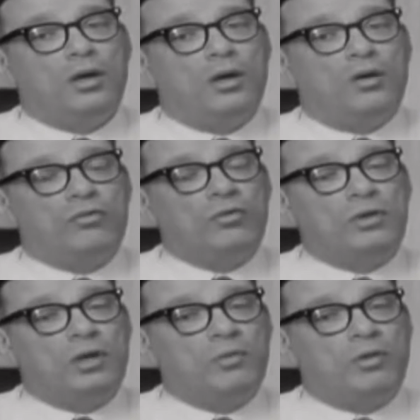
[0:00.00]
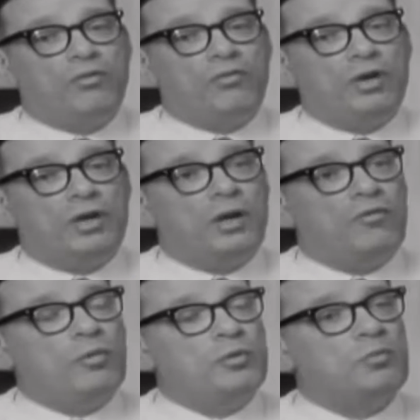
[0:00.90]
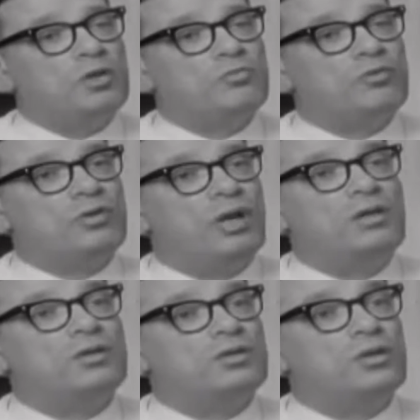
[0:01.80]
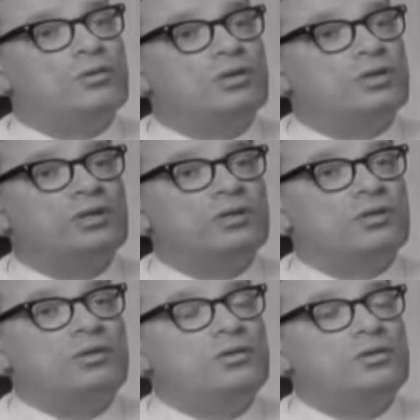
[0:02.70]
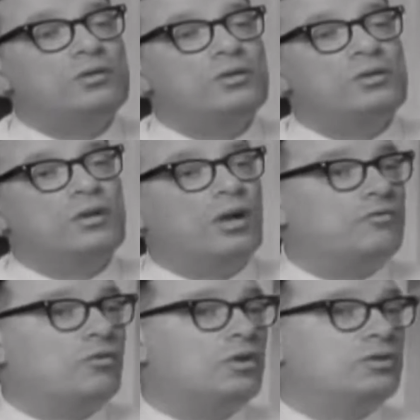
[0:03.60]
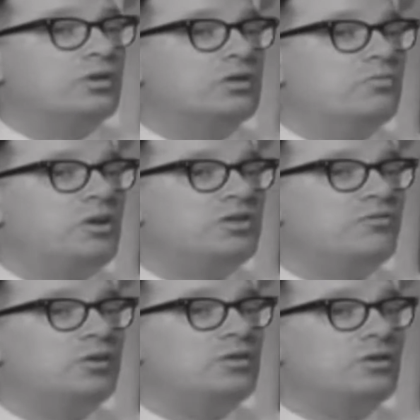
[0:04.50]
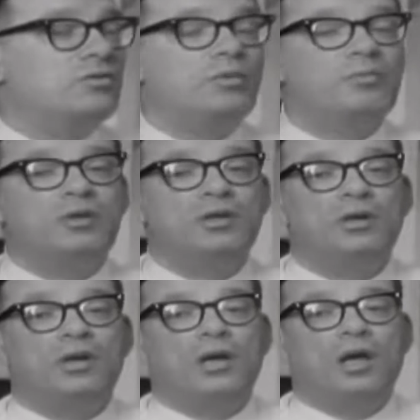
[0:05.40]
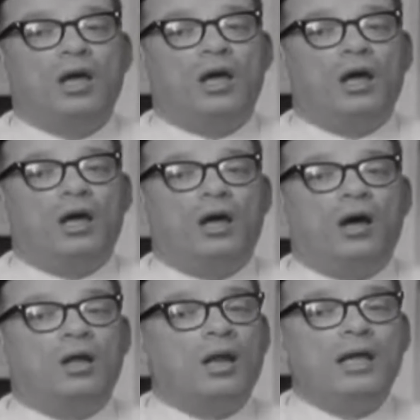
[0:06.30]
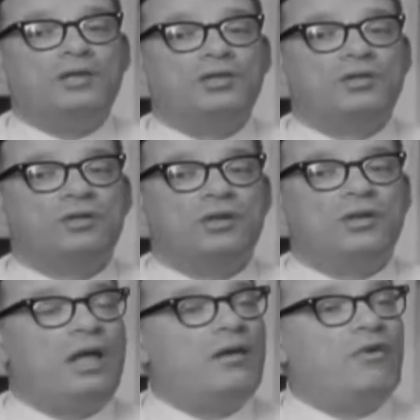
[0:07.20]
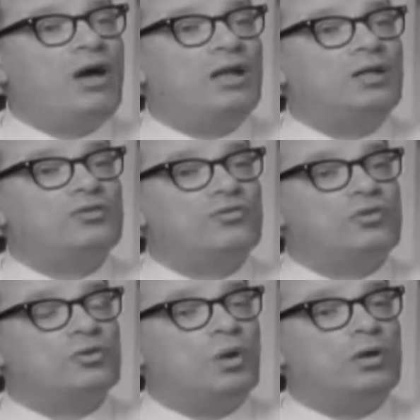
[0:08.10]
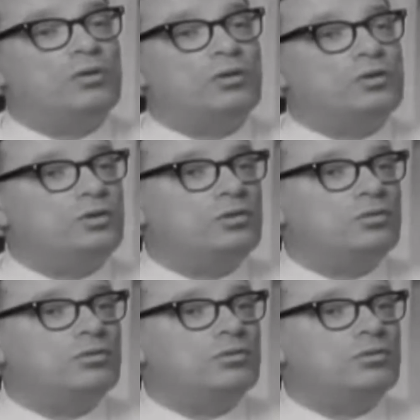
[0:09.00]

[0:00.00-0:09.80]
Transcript: Rule number 3, a robot must protect its own existence. After all, it's an expensive piece of equipment, unless that violates rules 1 or 2.